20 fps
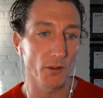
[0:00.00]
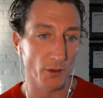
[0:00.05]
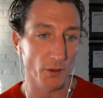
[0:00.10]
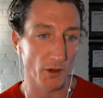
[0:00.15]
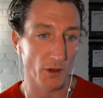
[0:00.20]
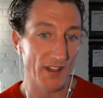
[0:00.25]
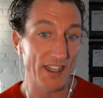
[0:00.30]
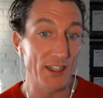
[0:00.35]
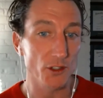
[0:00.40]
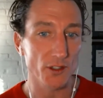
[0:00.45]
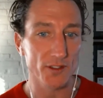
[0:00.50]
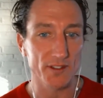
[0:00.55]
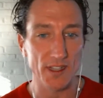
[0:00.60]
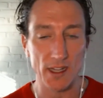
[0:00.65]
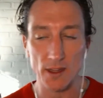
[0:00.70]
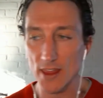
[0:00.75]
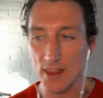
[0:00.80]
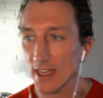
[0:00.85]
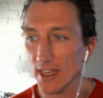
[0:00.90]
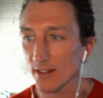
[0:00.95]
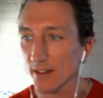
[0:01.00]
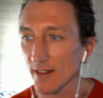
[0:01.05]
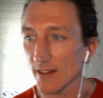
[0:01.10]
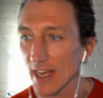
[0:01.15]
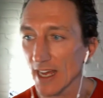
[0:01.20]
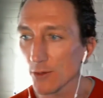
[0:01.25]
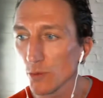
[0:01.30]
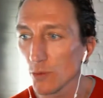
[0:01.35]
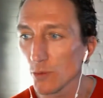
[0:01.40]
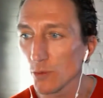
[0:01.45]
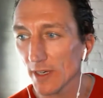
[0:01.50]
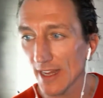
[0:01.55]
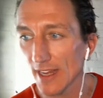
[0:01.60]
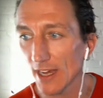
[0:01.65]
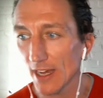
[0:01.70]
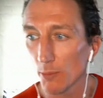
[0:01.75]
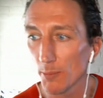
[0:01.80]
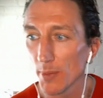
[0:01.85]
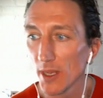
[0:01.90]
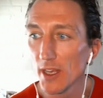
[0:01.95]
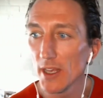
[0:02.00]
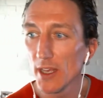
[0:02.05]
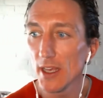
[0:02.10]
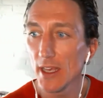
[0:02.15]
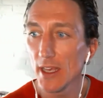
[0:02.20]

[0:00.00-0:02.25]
sort of interesting things that tool can help